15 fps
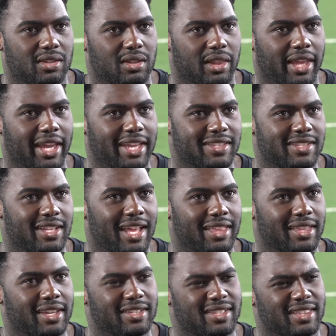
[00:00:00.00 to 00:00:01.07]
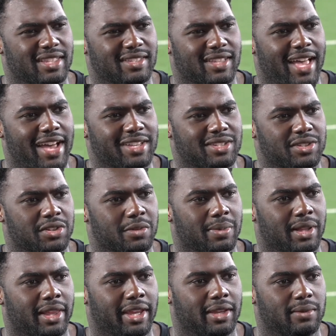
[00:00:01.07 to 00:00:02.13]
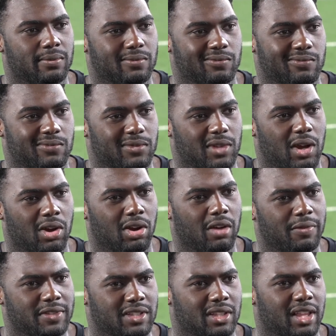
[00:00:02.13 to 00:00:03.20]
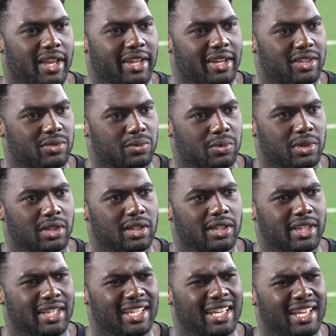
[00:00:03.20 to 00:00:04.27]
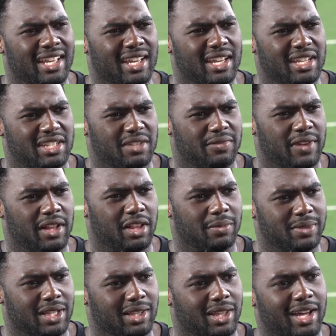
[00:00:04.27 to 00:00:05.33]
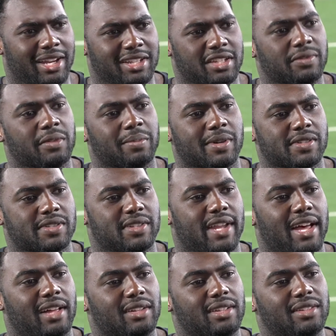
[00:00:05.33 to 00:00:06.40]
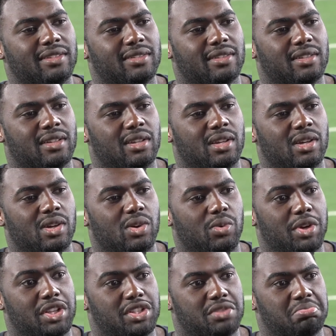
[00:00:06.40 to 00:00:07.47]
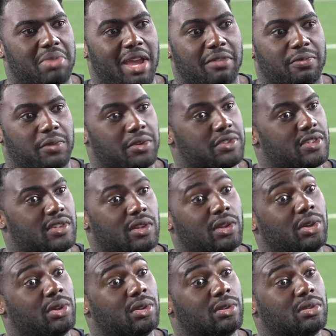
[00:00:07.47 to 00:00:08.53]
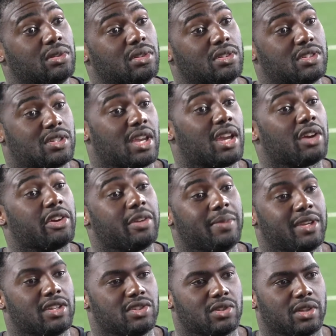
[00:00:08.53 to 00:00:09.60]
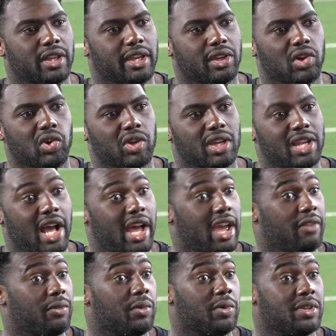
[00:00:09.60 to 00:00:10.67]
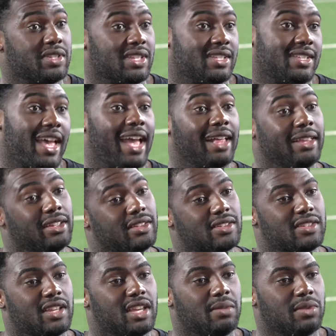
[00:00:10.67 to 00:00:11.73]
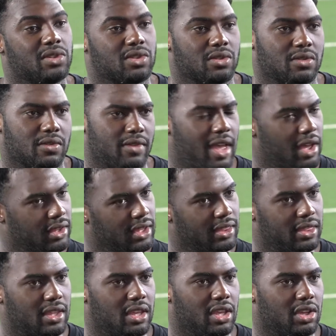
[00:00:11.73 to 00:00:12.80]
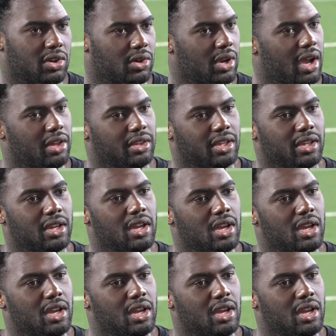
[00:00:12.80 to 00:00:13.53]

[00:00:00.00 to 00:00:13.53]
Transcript: Like I said, I think I said this last year, but like our offensive line has really developed a lot of different personalities, which at first is a little scary because you're like, okay, not everyone's exactly the same in terms of how they think or how they